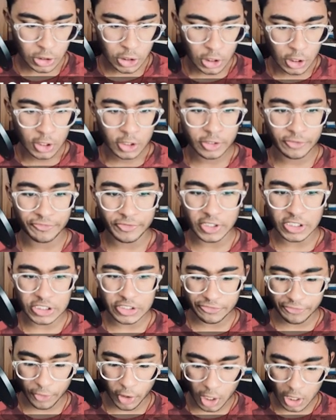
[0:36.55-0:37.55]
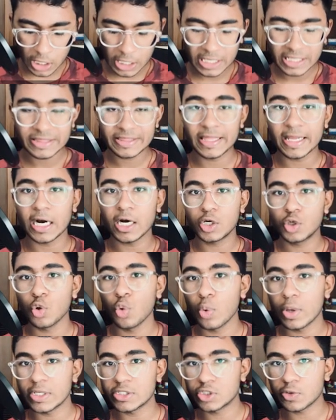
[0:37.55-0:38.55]
So first of all, there are two
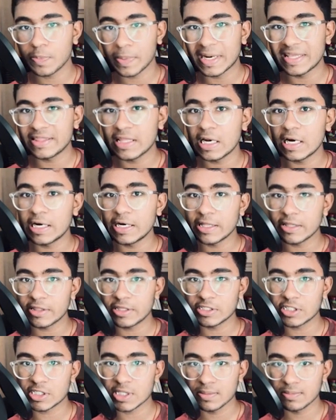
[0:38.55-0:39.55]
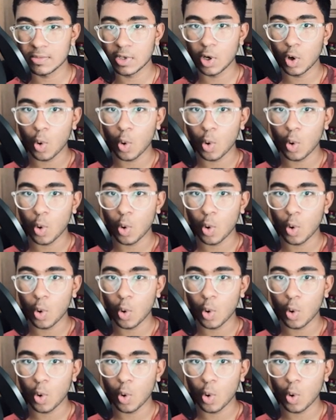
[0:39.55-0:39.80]
ways to play the London system.